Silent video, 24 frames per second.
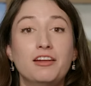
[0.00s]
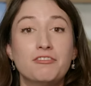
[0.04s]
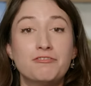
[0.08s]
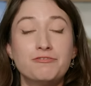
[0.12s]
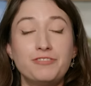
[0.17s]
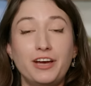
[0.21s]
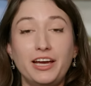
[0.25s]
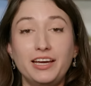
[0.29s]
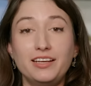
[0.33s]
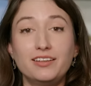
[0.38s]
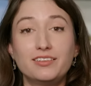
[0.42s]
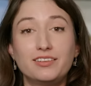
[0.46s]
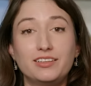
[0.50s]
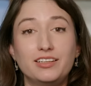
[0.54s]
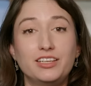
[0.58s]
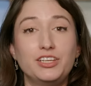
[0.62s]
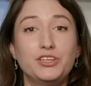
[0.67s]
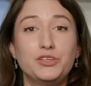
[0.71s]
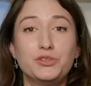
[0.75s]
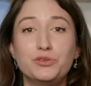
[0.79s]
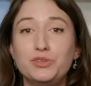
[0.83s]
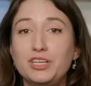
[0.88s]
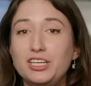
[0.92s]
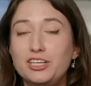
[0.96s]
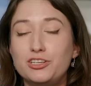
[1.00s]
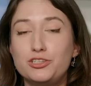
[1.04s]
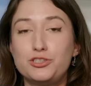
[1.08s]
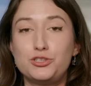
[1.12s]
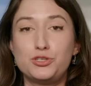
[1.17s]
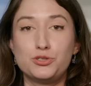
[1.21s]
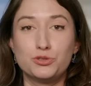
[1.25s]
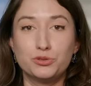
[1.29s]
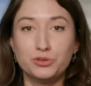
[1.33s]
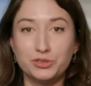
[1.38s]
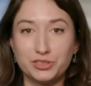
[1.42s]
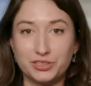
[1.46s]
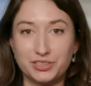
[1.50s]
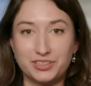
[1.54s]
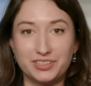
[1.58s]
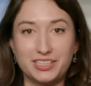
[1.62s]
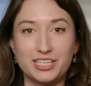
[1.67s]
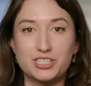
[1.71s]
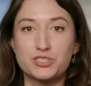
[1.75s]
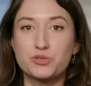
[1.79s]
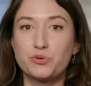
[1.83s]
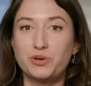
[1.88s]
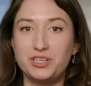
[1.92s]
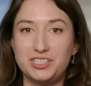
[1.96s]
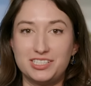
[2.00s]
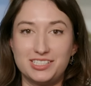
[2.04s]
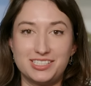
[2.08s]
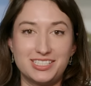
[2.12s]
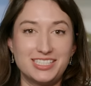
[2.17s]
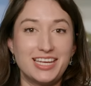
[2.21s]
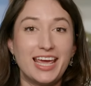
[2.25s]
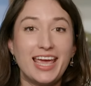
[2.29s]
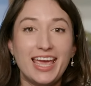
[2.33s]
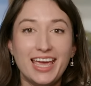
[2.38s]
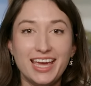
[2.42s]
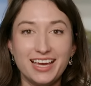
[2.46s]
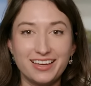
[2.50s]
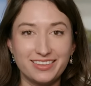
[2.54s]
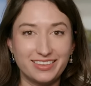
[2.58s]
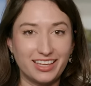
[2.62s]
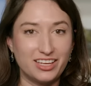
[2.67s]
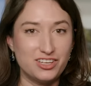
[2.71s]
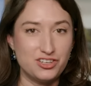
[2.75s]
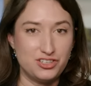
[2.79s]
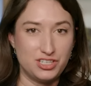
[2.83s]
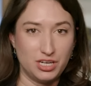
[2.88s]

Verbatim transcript: And finally, you need a jeweler that's going to take that